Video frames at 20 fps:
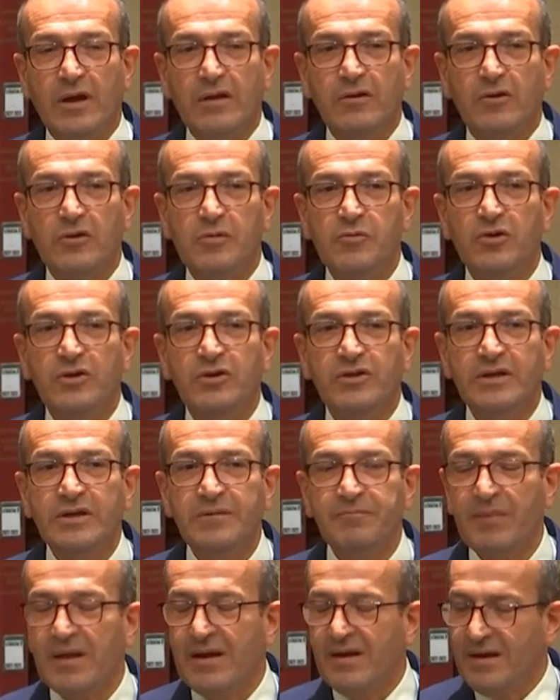in the
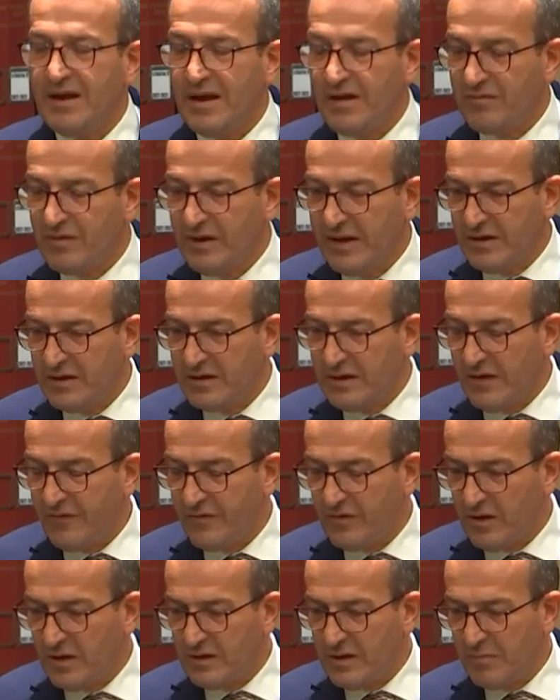community, have led
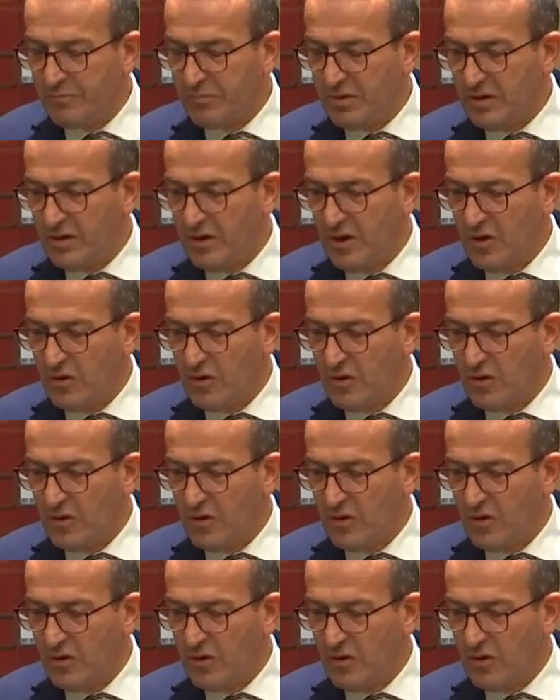enough, a number,